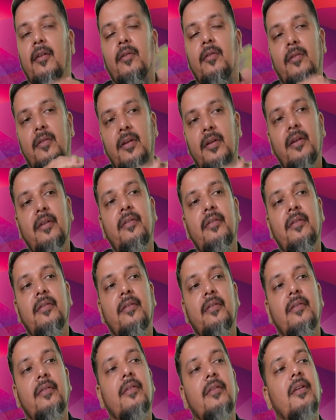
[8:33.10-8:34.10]

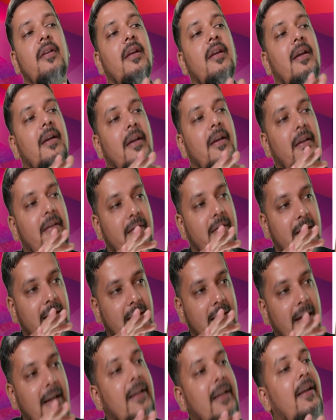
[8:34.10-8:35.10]
This is an
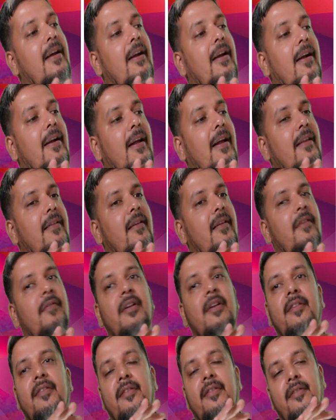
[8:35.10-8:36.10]
incorrect answer
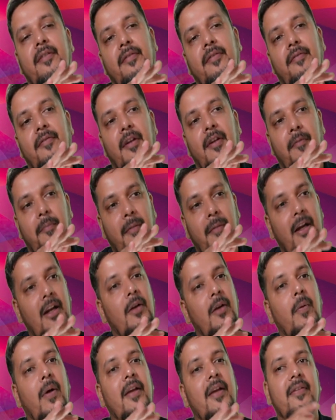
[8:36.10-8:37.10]
which we have mailed to
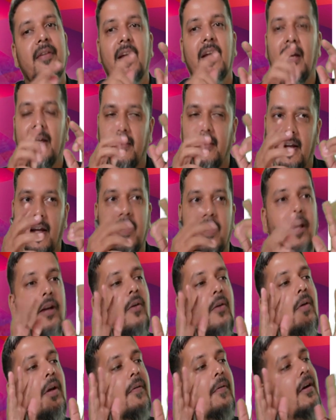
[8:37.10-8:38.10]
ICA and they are yet to
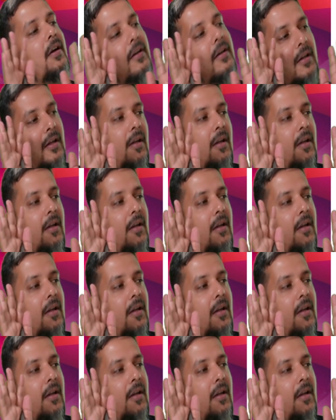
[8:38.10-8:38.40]
revert.